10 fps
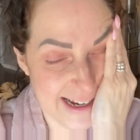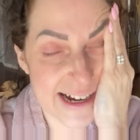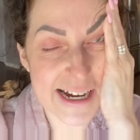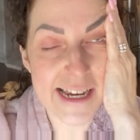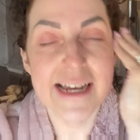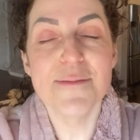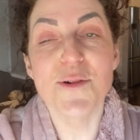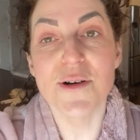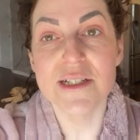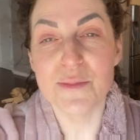I am
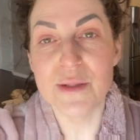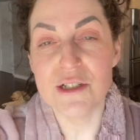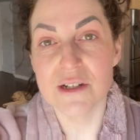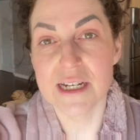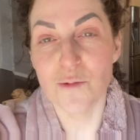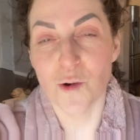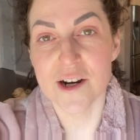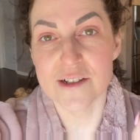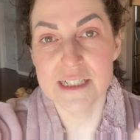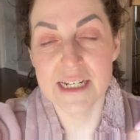going to be drinking
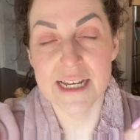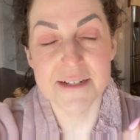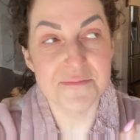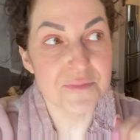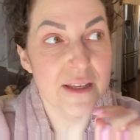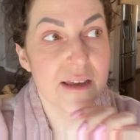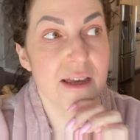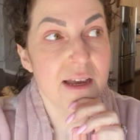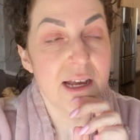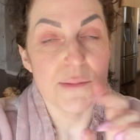water today.
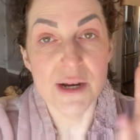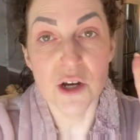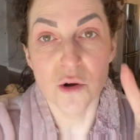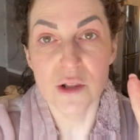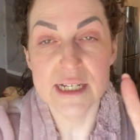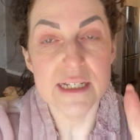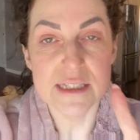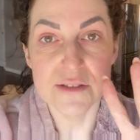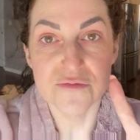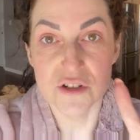My goal
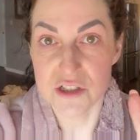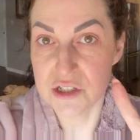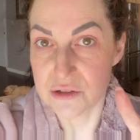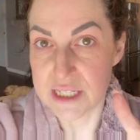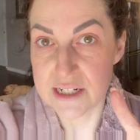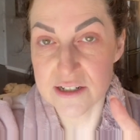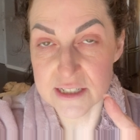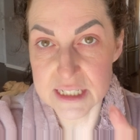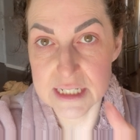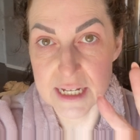is for two
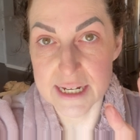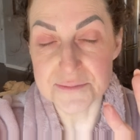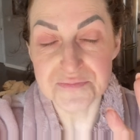liters today,